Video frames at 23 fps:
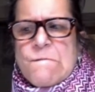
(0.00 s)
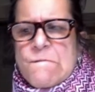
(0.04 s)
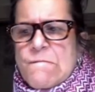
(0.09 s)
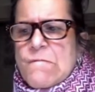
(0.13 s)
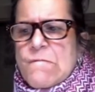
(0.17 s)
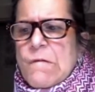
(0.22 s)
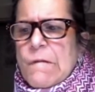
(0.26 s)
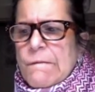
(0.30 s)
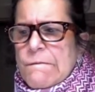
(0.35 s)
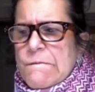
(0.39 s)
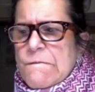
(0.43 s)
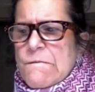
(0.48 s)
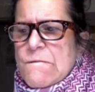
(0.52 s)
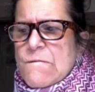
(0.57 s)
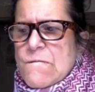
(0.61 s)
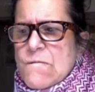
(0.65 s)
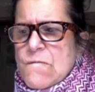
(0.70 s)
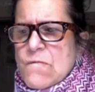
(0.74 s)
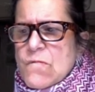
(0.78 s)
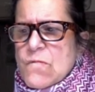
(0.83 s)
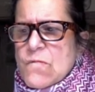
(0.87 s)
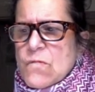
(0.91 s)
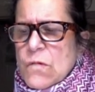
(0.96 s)
And is this just
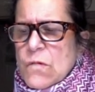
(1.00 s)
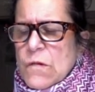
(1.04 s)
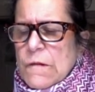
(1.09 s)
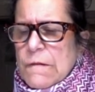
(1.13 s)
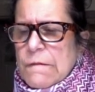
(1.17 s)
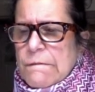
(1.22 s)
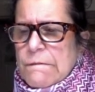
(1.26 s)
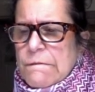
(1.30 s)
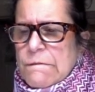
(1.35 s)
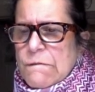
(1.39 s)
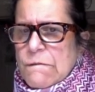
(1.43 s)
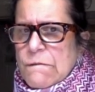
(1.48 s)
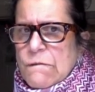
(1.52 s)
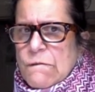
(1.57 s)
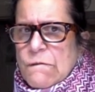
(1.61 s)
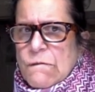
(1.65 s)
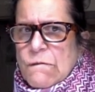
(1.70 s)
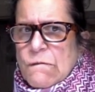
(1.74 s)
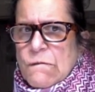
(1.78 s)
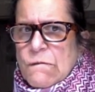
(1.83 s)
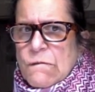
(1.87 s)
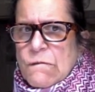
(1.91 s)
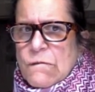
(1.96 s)
when you like
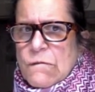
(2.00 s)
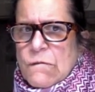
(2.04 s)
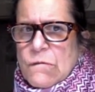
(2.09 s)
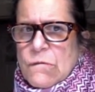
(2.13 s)
stand up?